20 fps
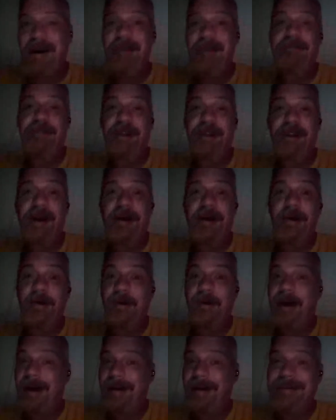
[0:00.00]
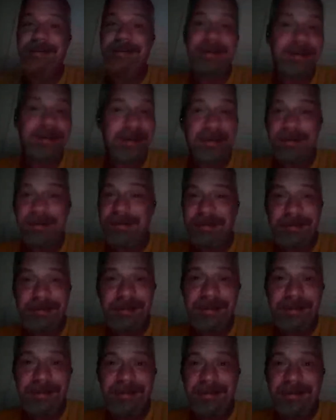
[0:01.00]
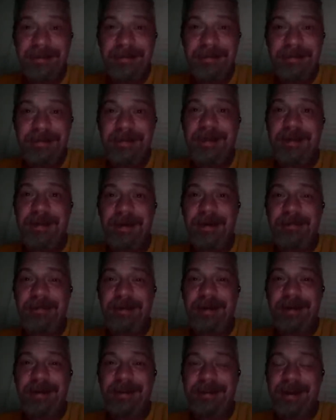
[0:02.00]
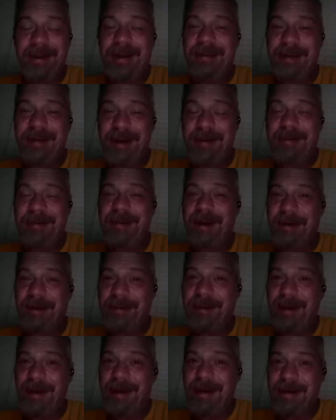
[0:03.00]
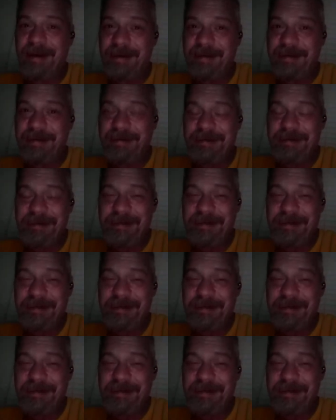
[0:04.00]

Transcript: I'm below I-10. So I mean, that's how south I am.